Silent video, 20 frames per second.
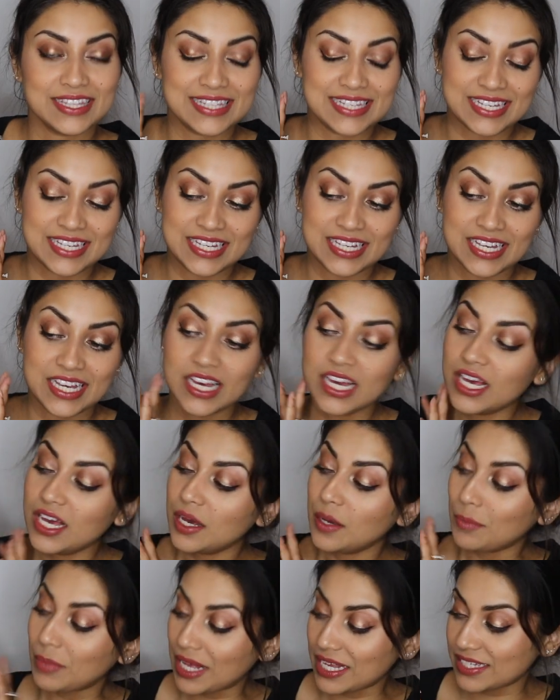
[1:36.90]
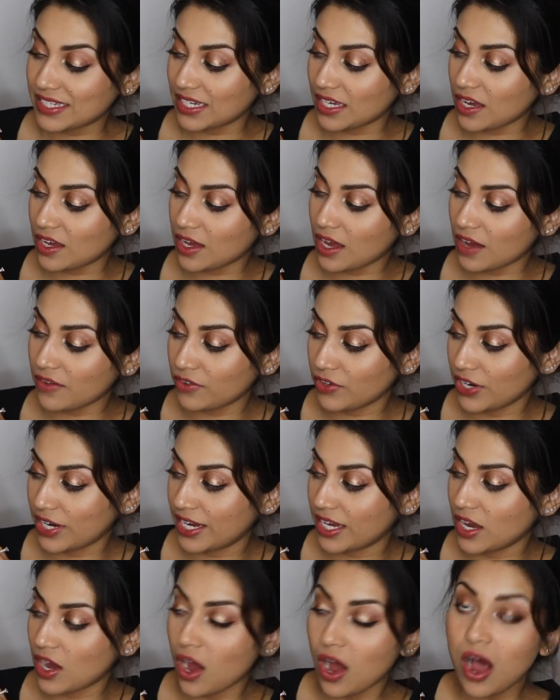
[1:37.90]
the plastic
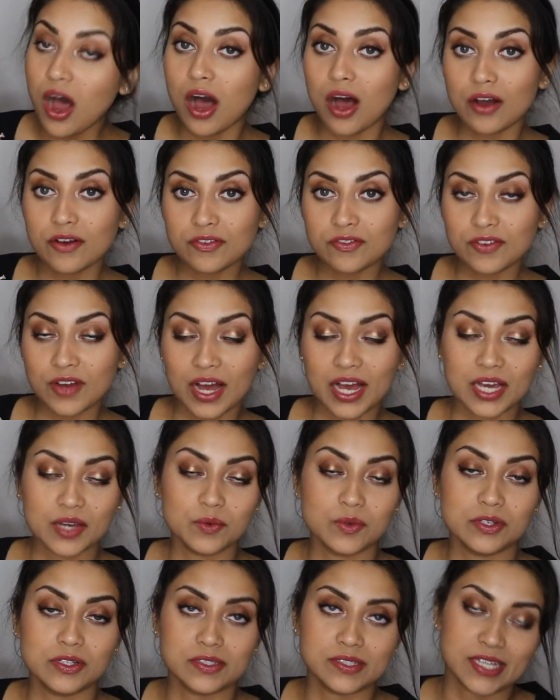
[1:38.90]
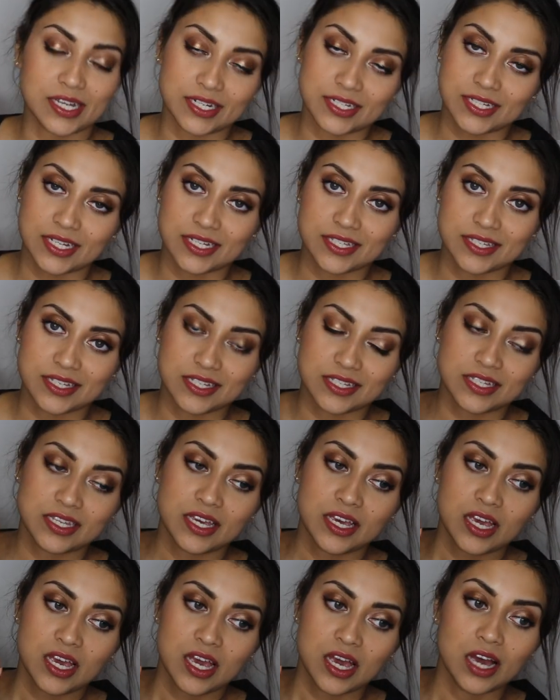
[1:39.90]
covering off, I will sanitize it
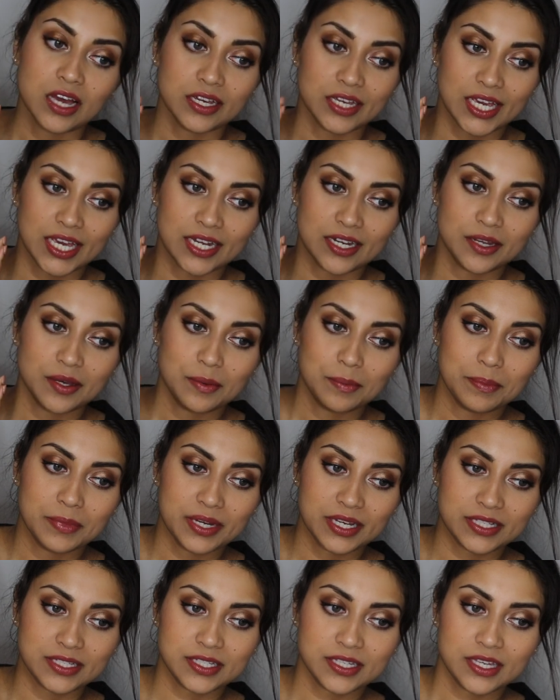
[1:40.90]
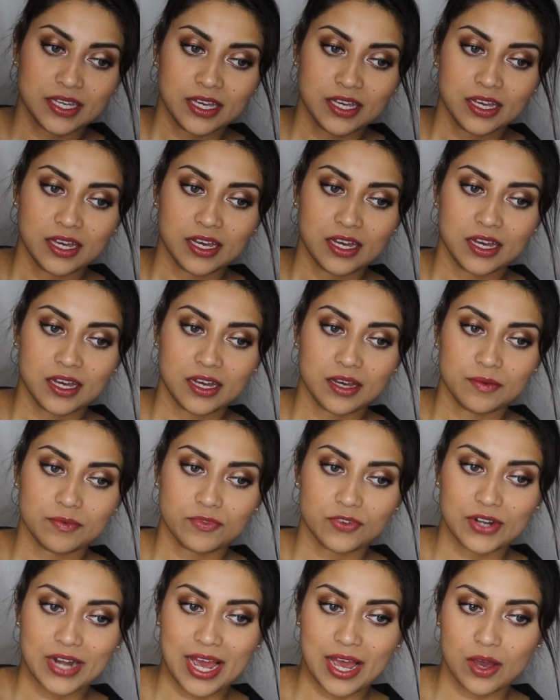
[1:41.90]
again. But um,
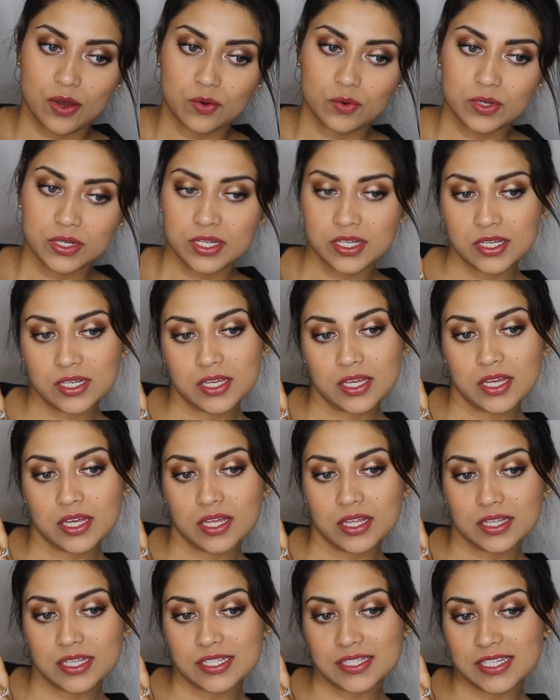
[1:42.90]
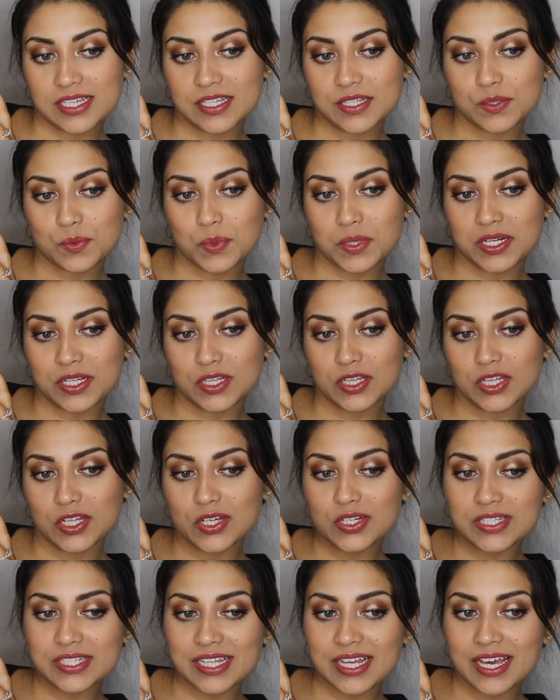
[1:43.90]
for now, this is what it
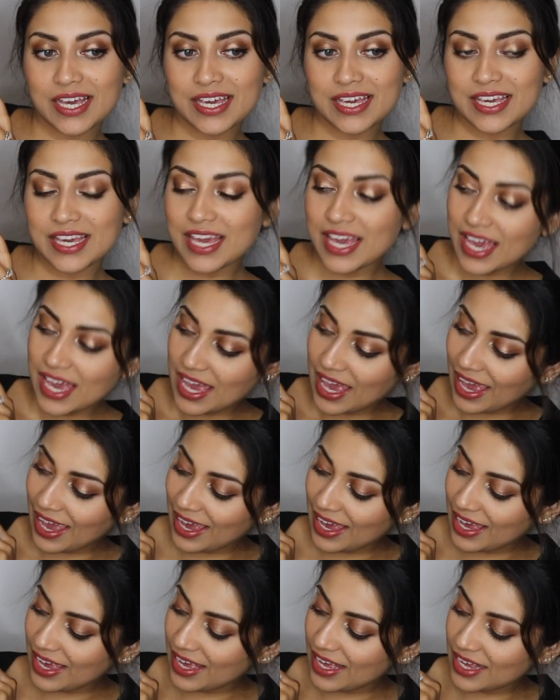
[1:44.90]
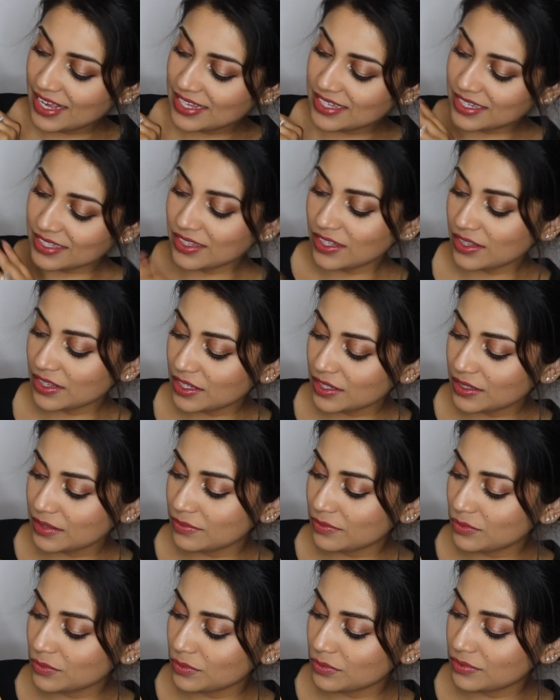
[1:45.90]
looks like, and I thought that
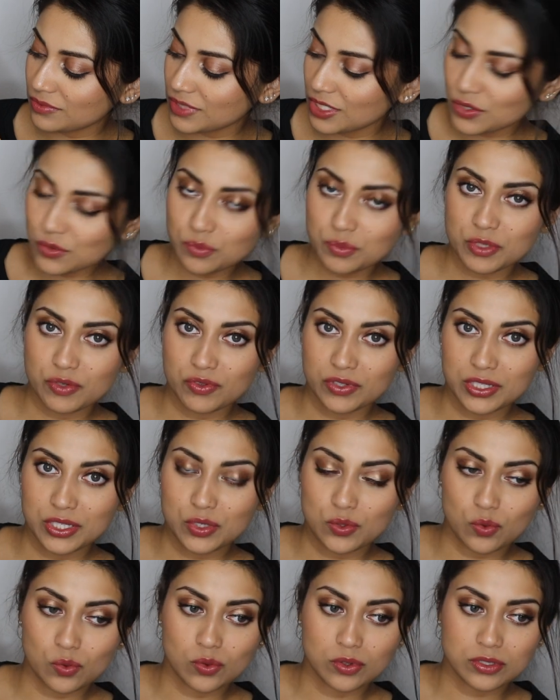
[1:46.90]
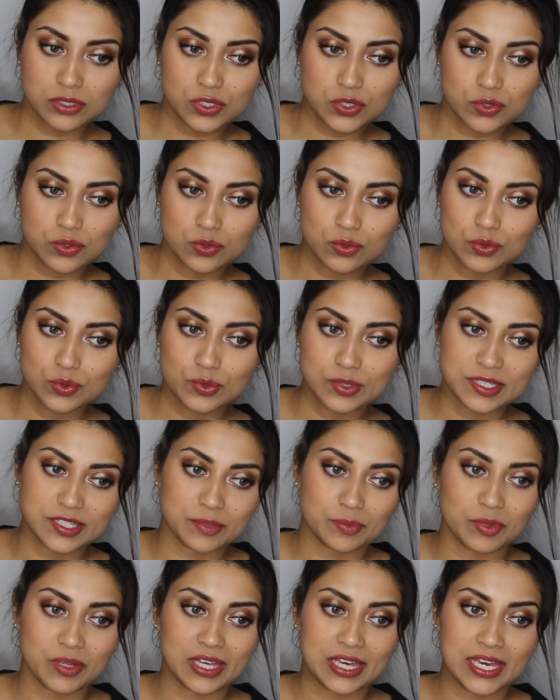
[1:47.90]
this would be really cool to
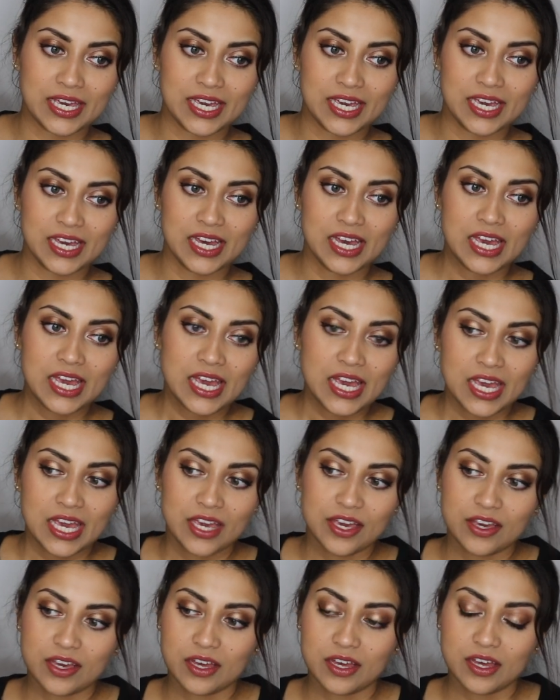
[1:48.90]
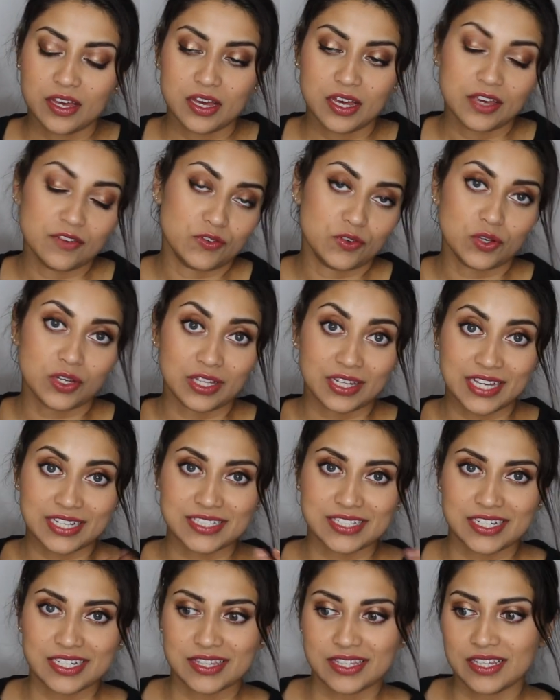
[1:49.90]
display uh, if you
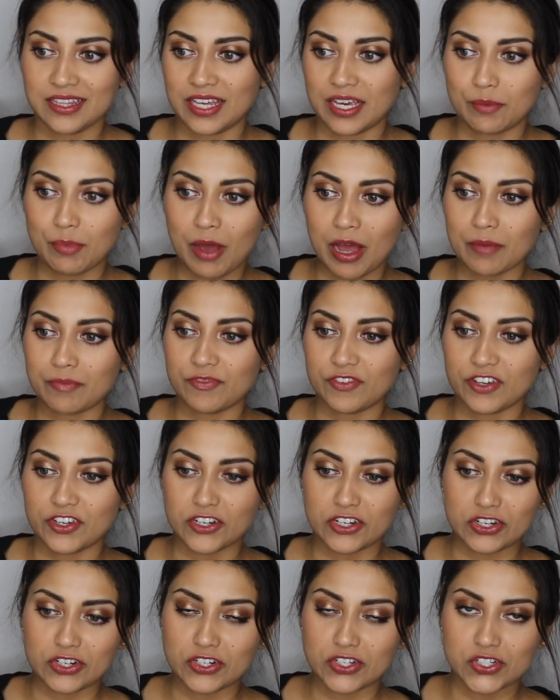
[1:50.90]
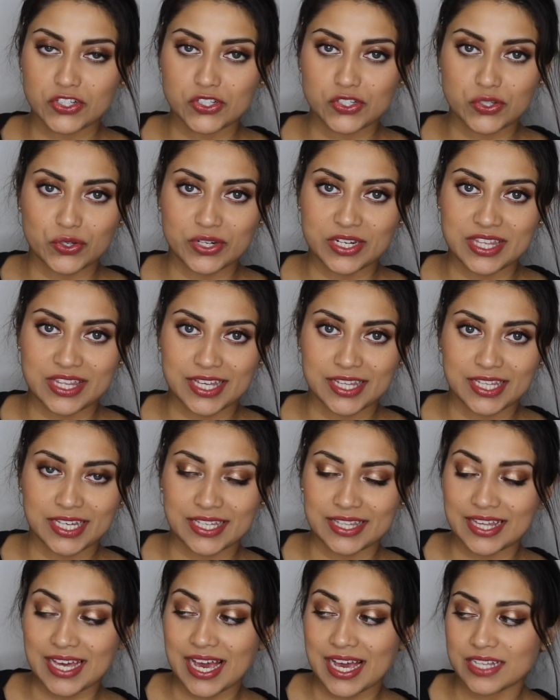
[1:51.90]
collect anything like pop figures or anything
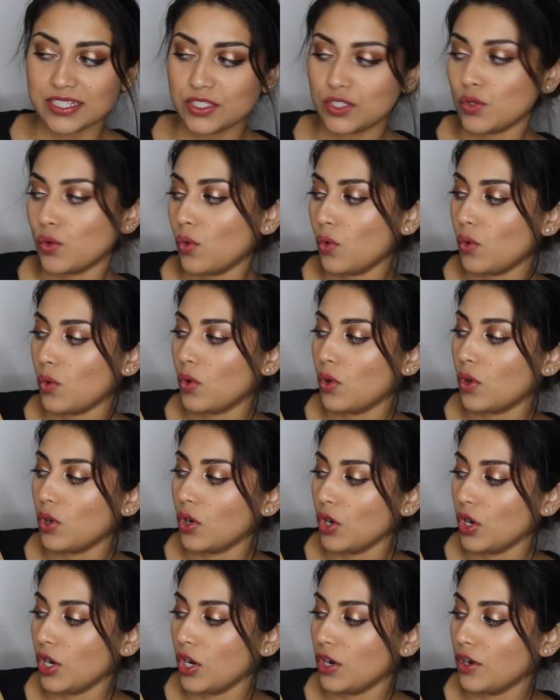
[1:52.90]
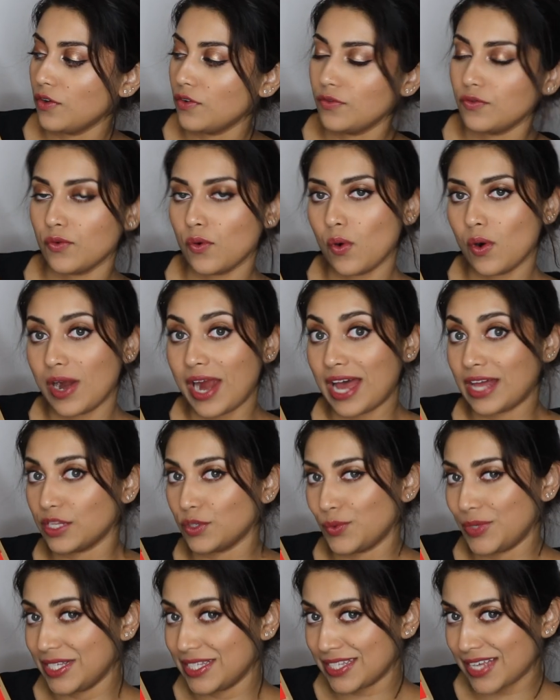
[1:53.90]
like that, or for
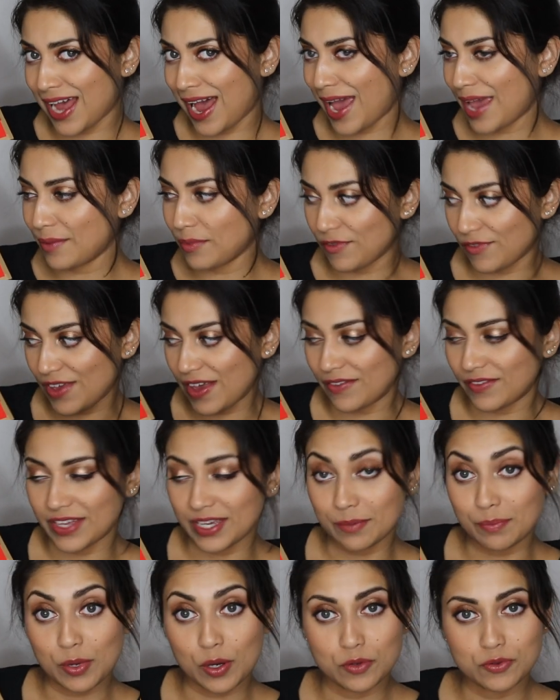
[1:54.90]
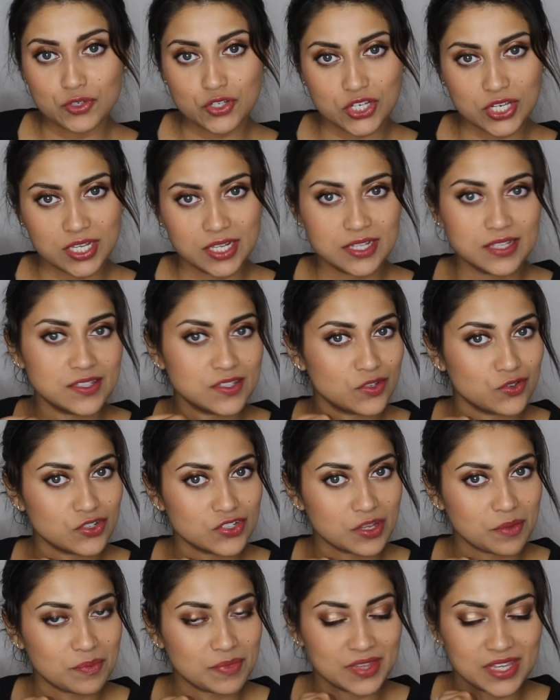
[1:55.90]
Halloween time if you have like potions or
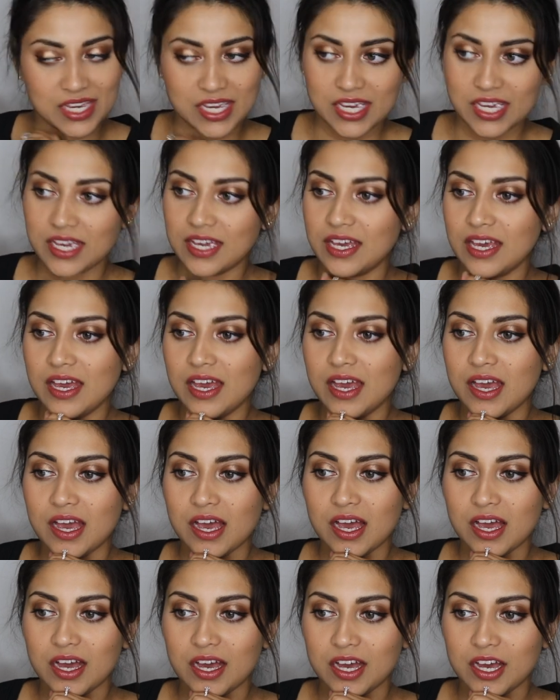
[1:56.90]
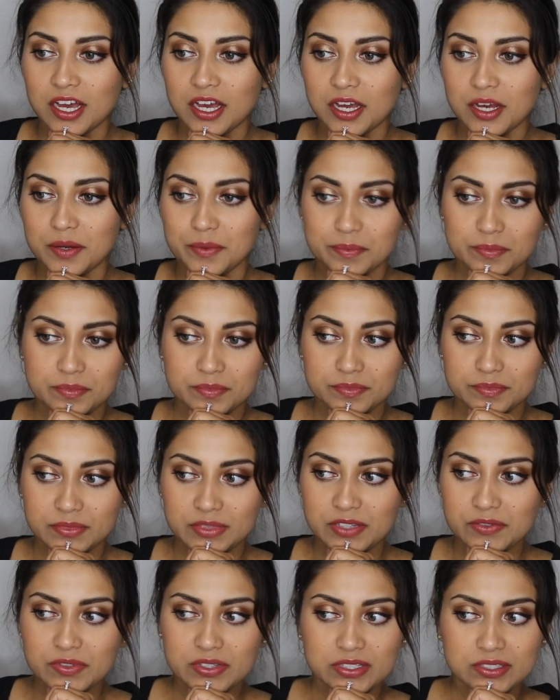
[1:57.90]
something. Um,
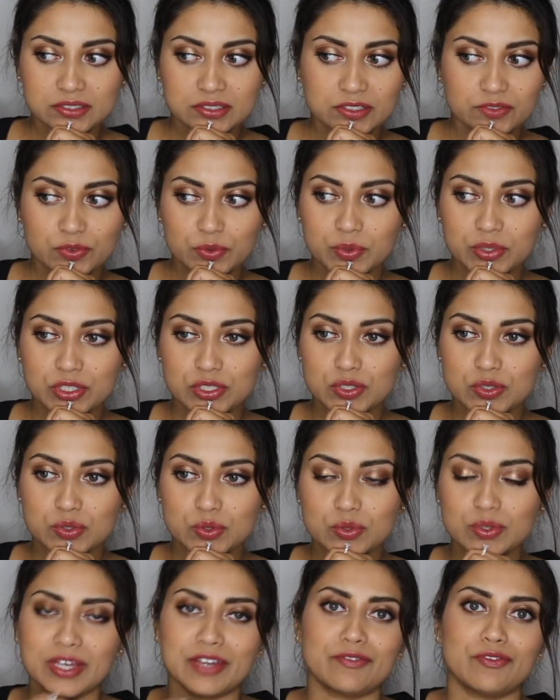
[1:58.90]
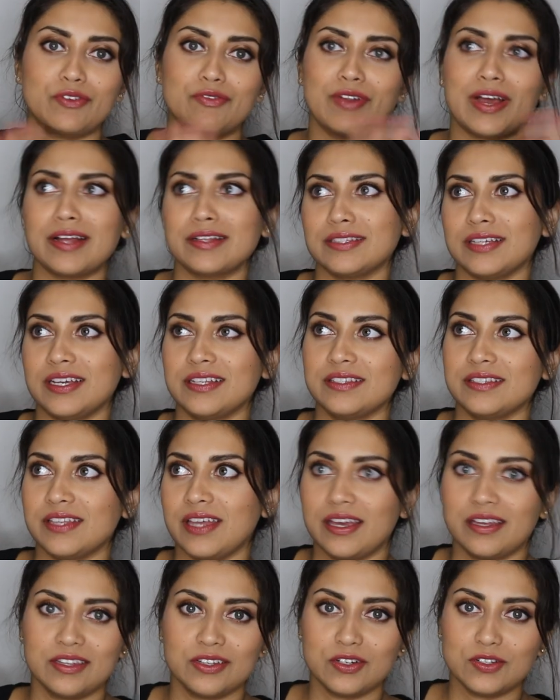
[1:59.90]
even if you want to do like for Valentine's
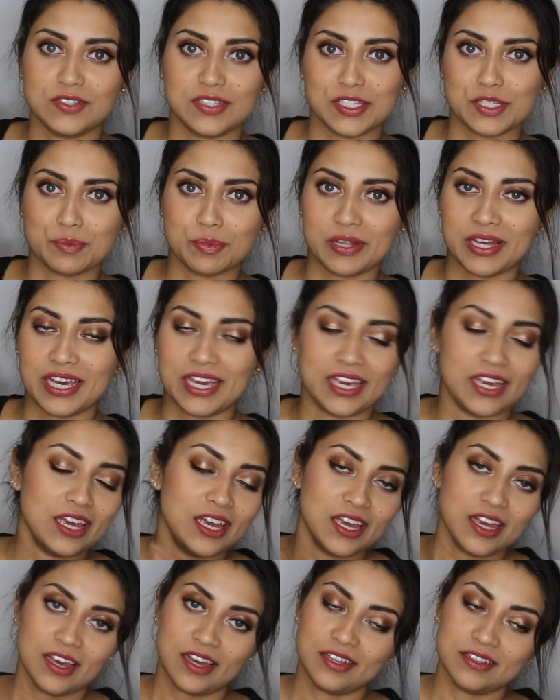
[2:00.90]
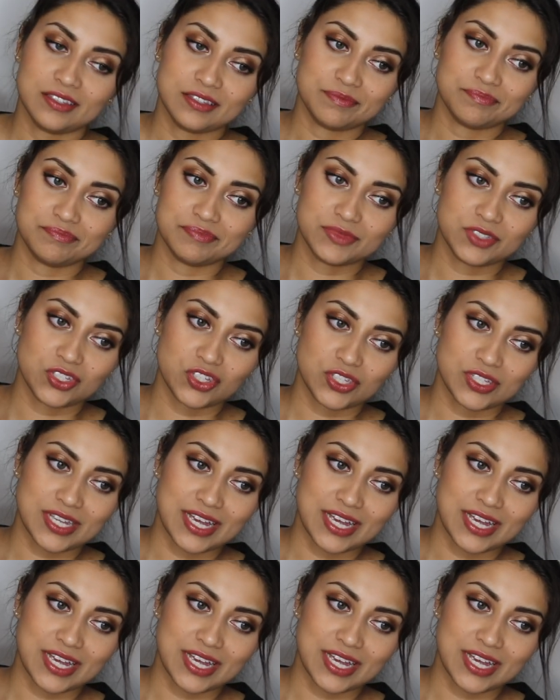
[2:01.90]
Day, a little display just